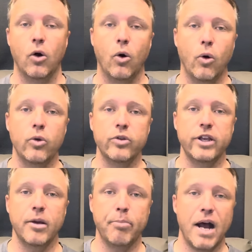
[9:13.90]

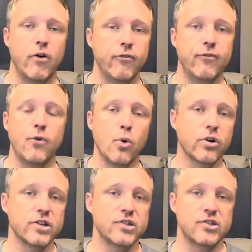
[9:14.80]
Only about
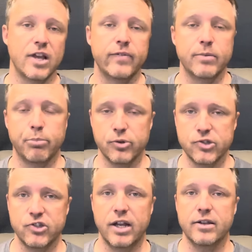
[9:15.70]
4 to
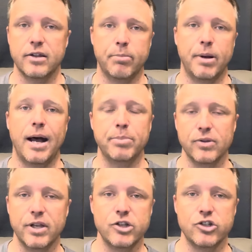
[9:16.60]
7% of the
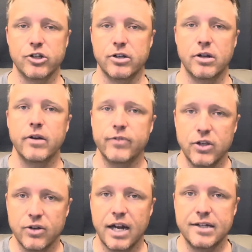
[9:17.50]
population of the
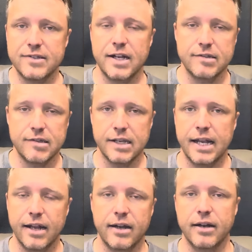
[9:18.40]
United States and
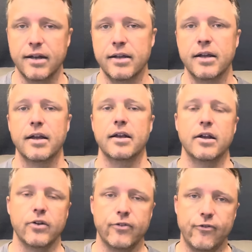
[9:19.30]
Canada
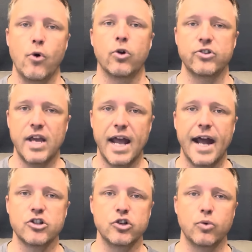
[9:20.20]
can afford to
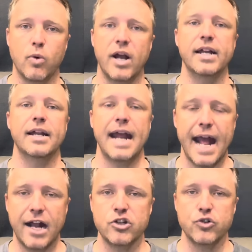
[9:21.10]
actually write an
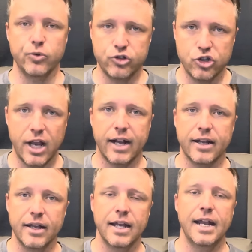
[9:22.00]
actual
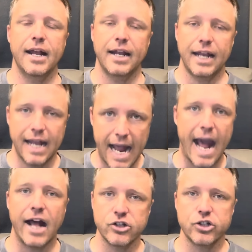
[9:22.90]
check and a
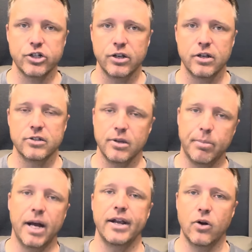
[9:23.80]
cash to
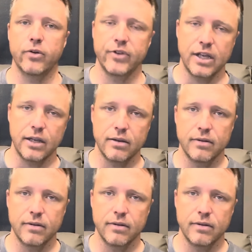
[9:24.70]
buy an RV.